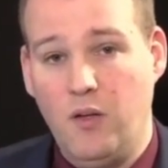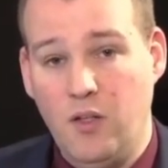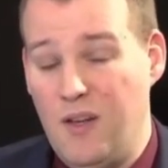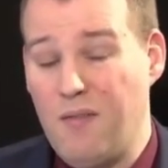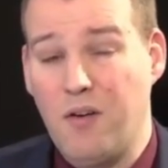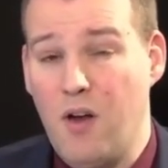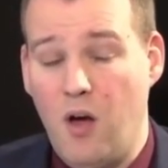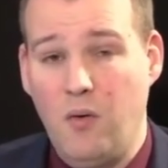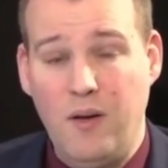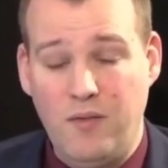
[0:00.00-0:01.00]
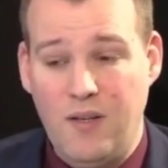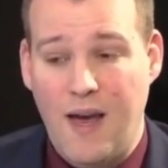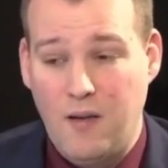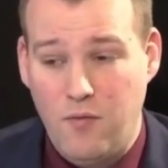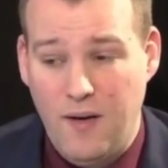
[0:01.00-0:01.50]
never know if the
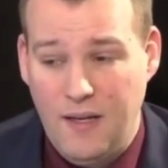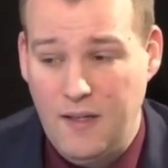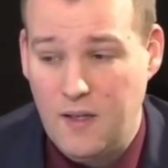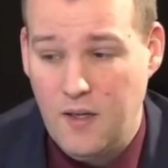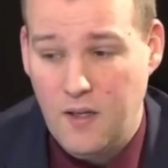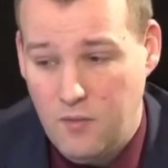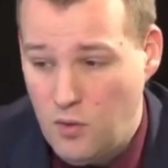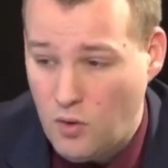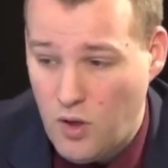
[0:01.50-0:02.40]
knight really will